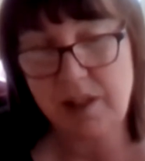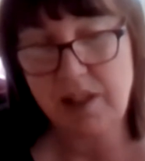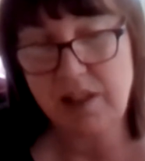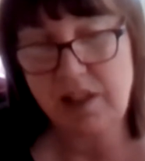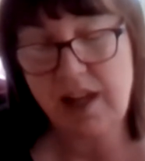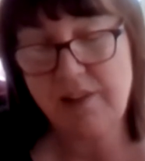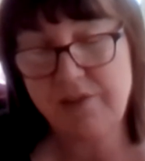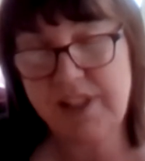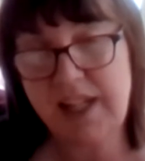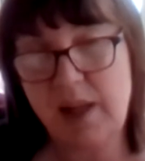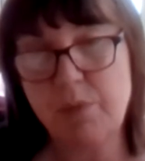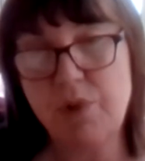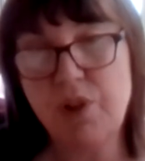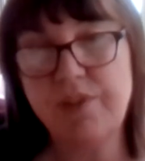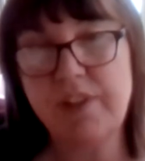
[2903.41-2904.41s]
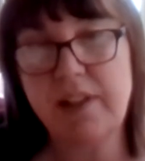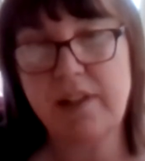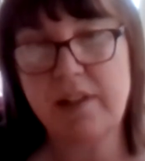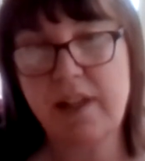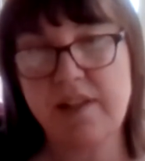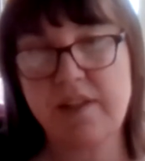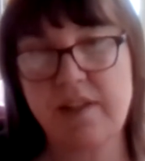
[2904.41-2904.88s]
You have to get moving.
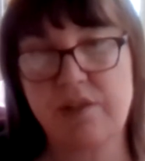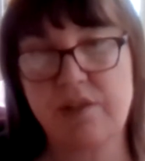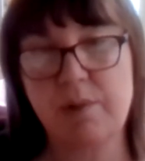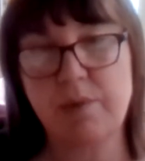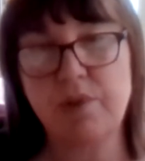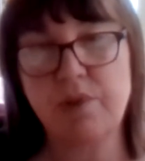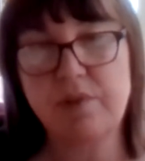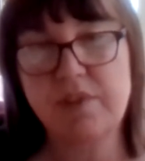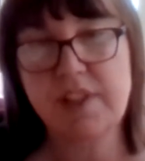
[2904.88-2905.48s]
That's the trouble,